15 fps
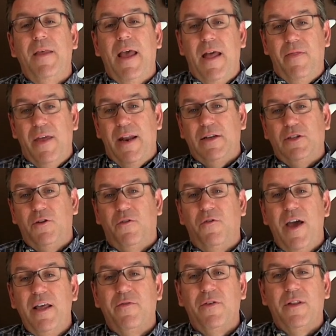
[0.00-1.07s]
And then as you
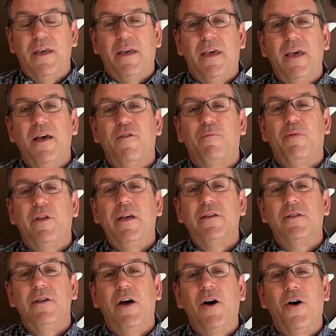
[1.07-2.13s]
faithfully give,
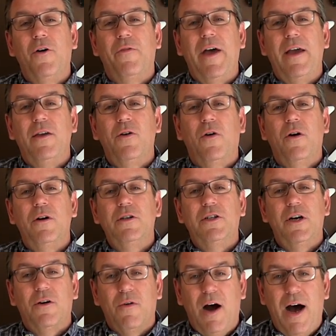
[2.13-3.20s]
please know that your
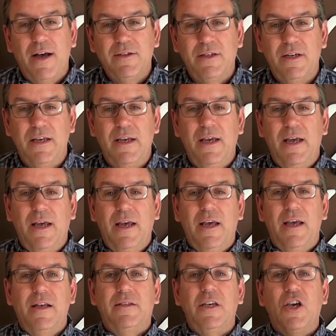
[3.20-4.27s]
generosity
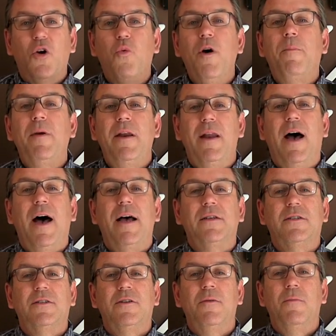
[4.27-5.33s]
is equipping
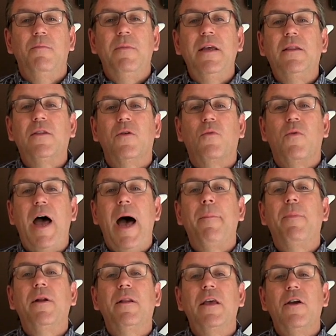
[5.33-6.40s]
us to meet the
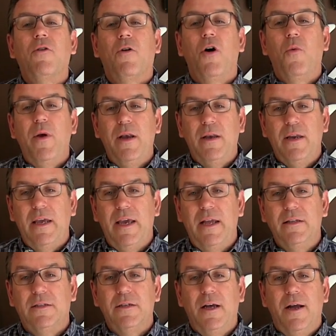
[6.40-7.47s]
rapidly growing
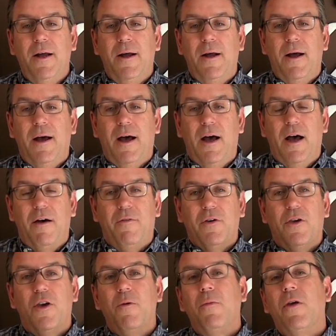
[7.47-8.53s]
needs of the
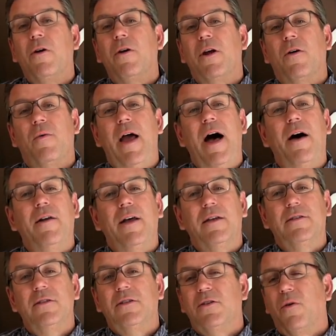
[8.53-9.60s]
community around
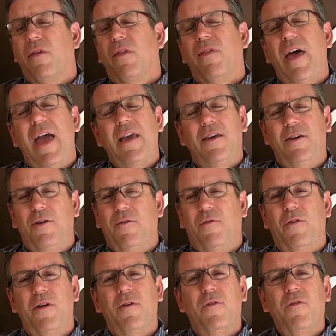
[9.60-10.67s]
us. And so thank you
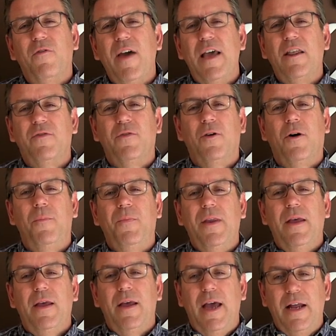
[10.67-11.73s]
for your faithful
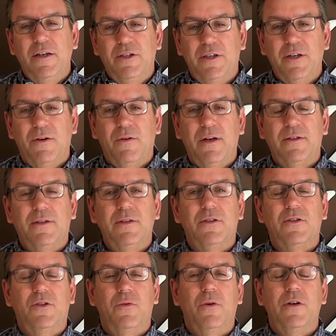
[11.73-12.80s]
and generous
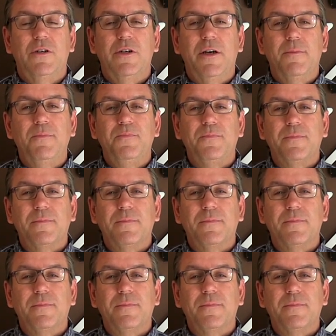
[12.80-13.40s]
stewardship.